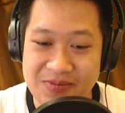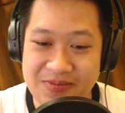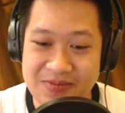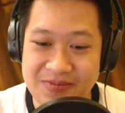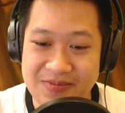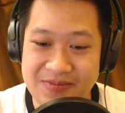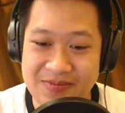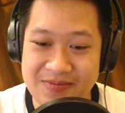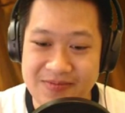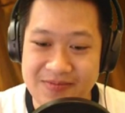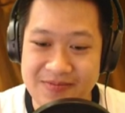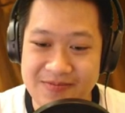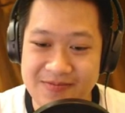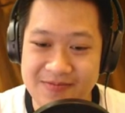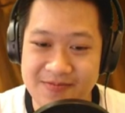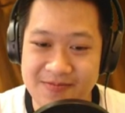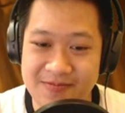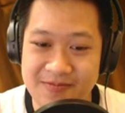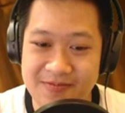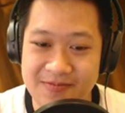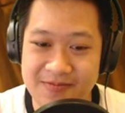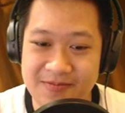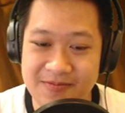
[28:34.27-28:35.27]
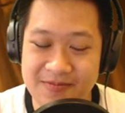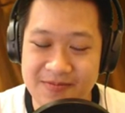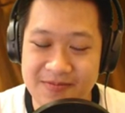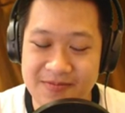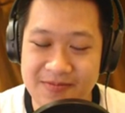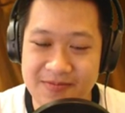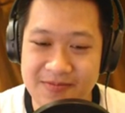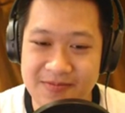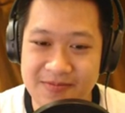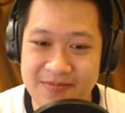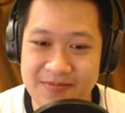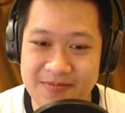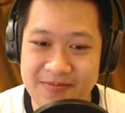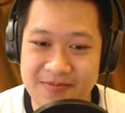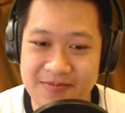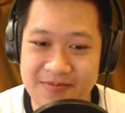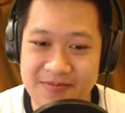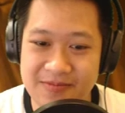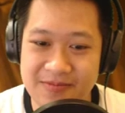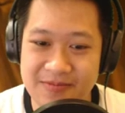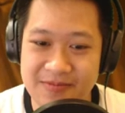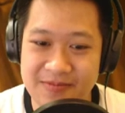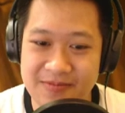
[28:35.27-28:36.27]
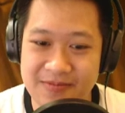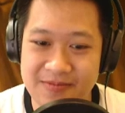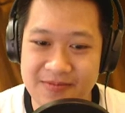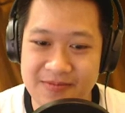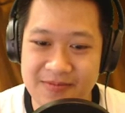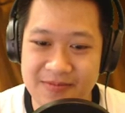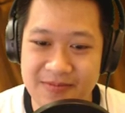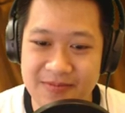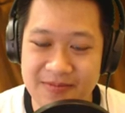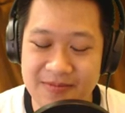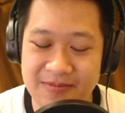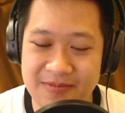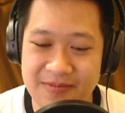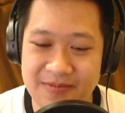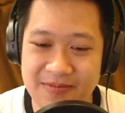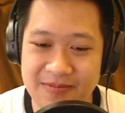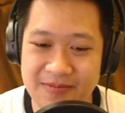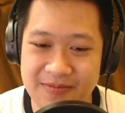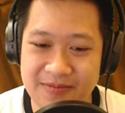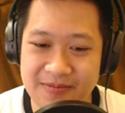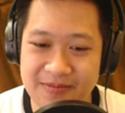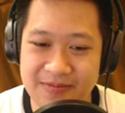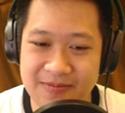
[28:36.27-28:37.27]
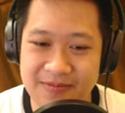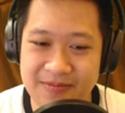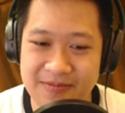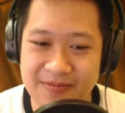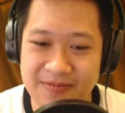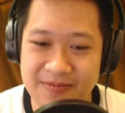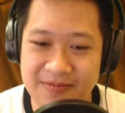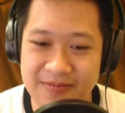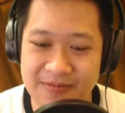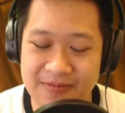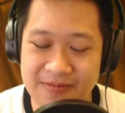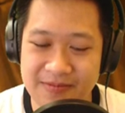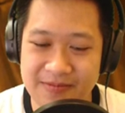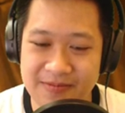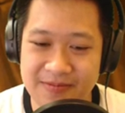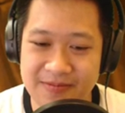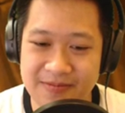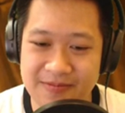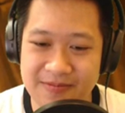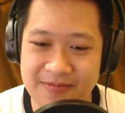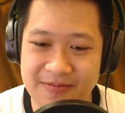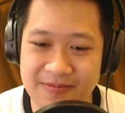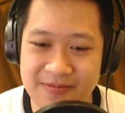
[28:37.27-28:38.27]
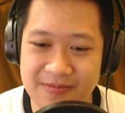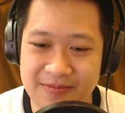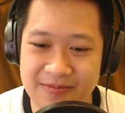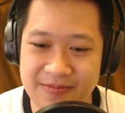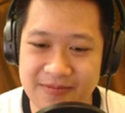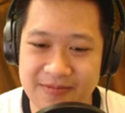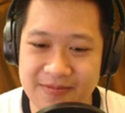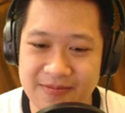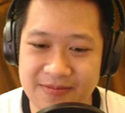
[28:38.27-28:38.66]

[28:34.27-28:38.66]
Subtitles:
(no one is talking)